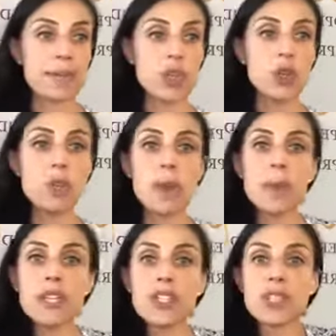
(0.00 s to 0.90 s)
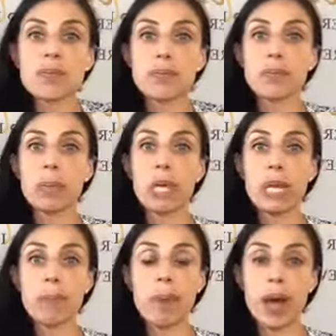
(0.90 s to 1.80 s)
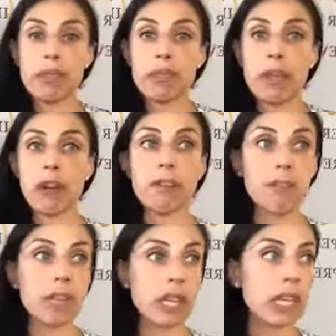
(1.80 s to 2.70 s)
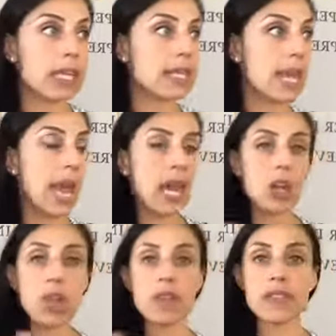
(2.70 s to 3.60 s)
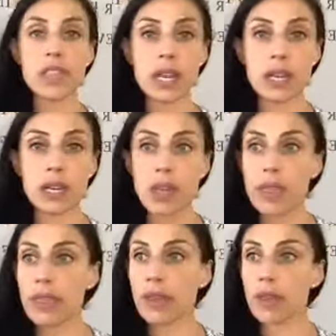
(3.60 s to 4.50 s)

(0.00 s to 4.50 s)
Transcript: you may be just picking up on their feelings, and all of a sudden they're